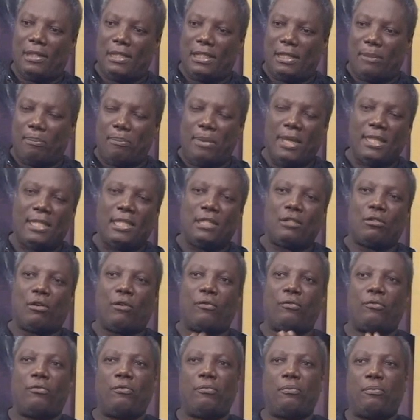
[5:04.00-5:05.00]
is the basis
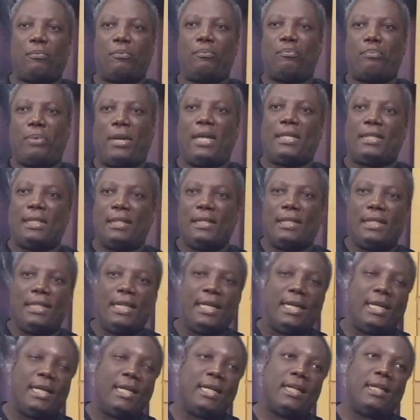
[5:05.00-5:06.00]
of present
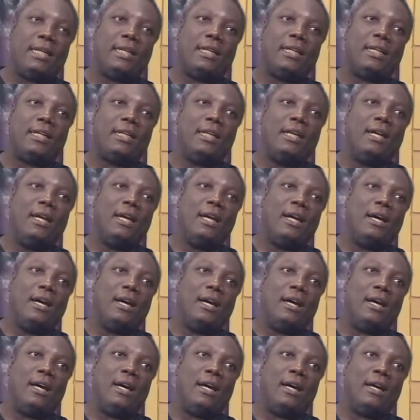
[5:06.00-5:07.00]
day
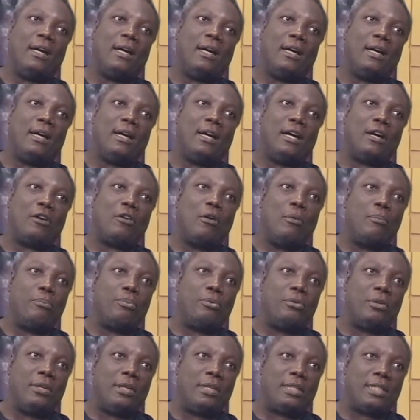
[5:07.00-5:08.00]

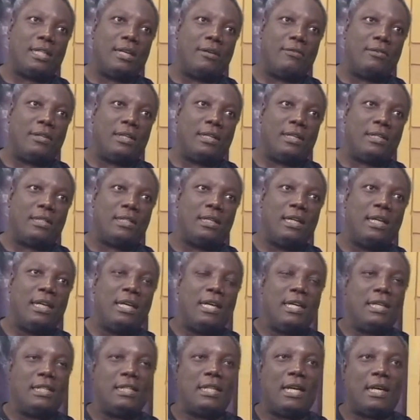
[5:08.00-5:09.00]
computers and everything else,
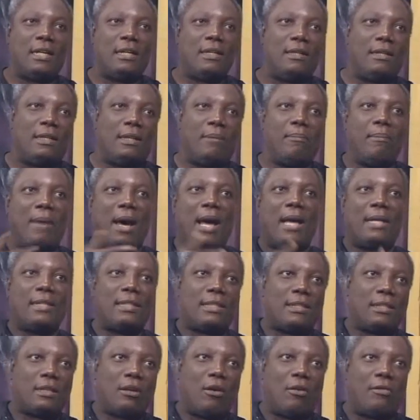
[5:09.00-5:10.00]
is that the
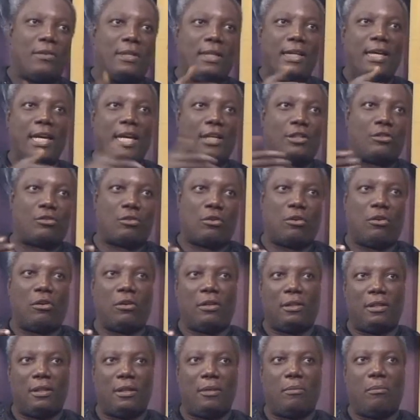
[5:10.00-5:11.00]
mass of the
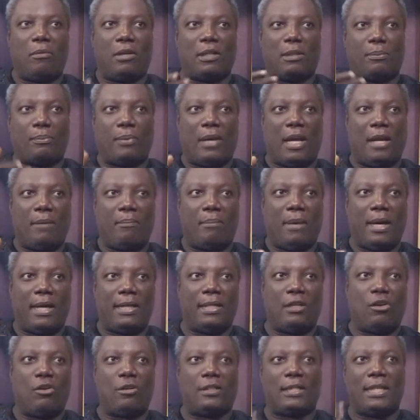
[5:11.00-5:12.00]
electron multiplied by
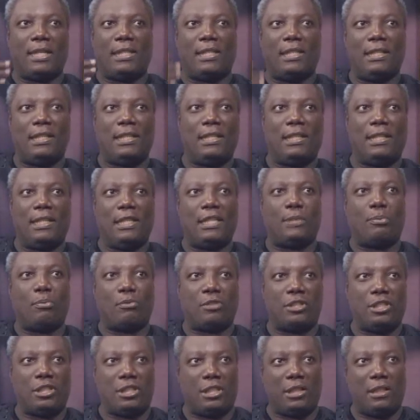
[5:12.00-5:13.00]
the uncertainty in its
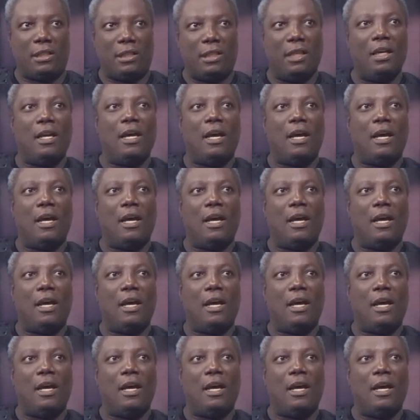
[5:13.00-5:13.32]
position